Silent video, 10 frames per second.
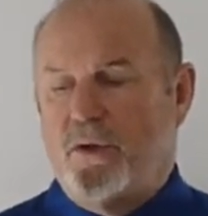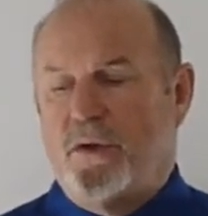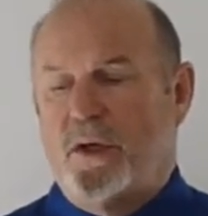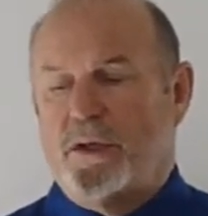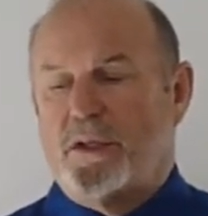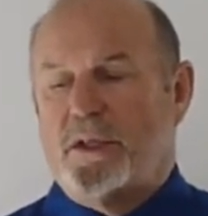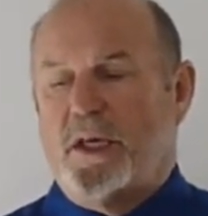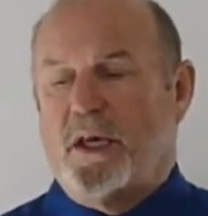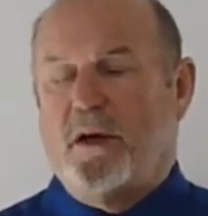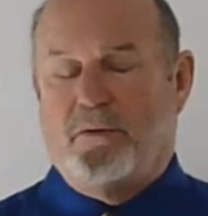things: to
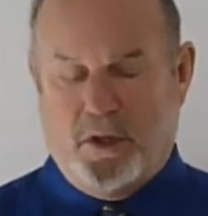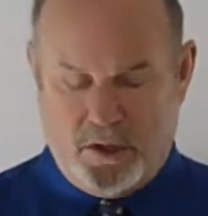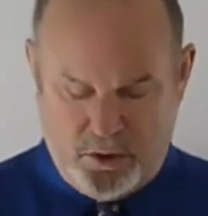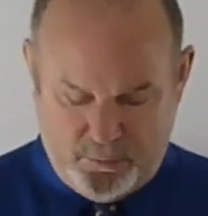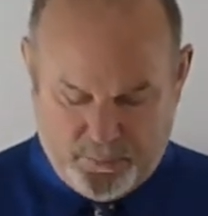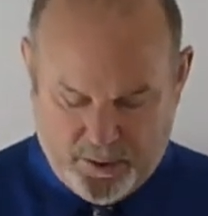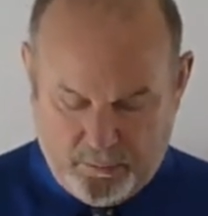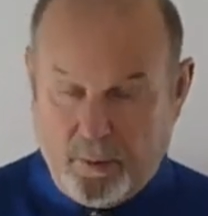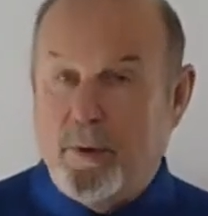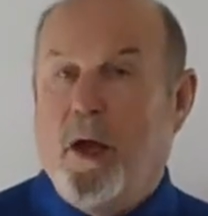take care of the acute
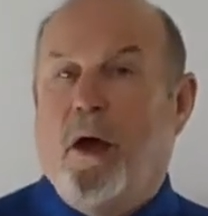problem